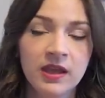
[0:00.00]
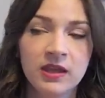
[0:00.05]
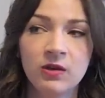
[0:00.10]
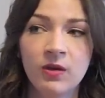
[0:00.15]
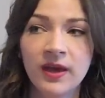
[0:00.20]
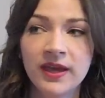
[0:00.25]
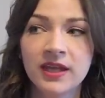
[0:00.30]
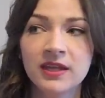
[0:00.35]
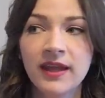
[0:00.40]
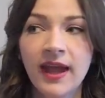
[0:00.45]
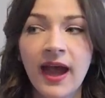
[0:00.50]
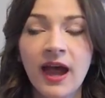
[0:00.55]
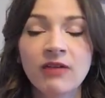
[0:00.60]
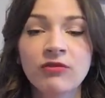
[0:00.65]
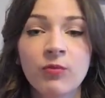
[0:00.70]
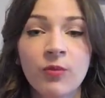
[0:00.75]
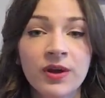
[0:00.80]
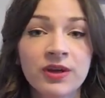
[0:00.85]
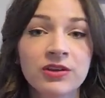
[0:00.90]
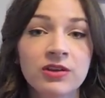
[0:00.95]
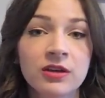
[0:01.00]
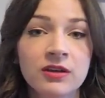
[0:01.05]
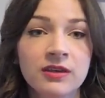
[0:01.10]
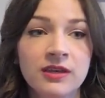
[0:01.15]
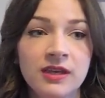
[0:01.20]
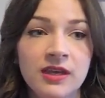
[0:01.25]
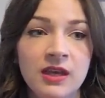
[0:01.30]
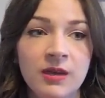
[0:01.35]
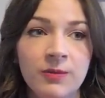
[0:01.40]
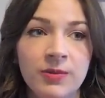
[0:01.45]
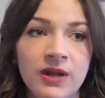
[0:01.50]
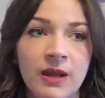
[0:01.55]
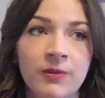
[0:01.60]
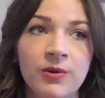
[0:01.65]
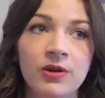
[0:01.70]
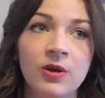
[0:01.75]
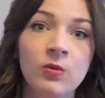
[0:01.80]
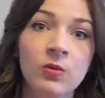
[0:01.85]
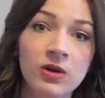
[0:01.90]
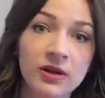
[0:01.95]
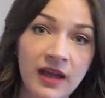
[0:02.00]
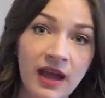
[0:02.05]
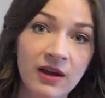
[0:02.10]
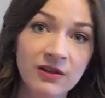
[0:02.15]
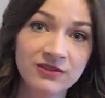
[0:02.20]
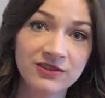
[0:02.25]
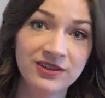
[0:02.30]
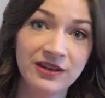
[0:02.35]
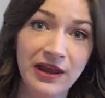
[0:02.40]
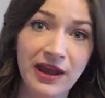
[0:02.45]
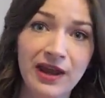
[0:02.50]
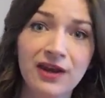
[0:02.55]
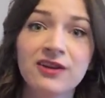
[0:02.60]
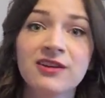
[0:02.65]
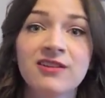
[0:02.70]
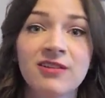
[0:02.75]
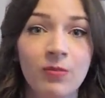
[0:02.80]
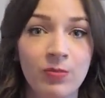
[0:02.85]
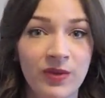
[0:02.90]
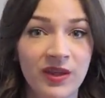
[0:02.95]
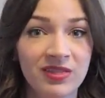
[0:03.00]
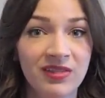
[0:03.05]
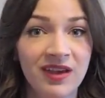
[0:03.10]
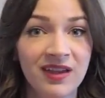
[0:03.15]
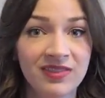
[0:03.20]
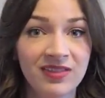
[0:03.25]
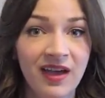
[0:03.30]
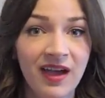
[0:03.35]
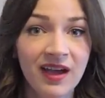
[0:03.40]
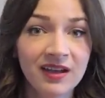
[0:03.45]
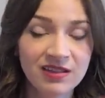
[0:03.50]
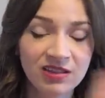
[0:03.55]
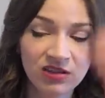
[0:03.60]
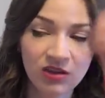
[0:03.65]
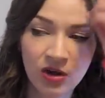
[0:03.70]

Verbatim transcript: You know, I can have one cookie, but I'm gonna work out today or something like that.